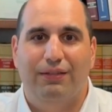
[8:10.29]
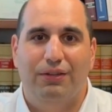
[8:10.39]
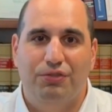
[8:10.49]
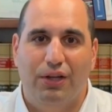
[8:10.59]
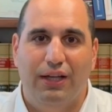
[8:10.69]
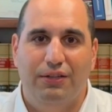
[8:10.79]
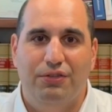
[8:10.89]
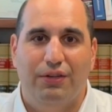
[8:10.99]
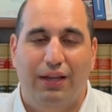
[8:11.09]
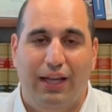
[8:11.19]
the judge
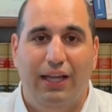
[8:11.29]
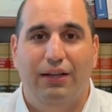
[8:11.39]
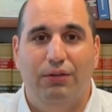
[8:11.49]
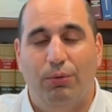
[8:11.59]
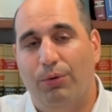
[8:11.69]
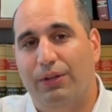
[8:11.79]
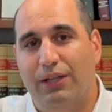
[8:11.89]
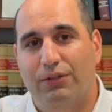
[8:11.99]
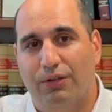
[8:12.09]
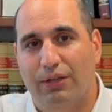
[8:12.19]
and/or the
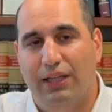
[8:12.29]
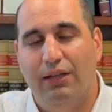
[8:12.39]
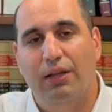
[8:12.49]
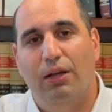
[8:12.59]
attorney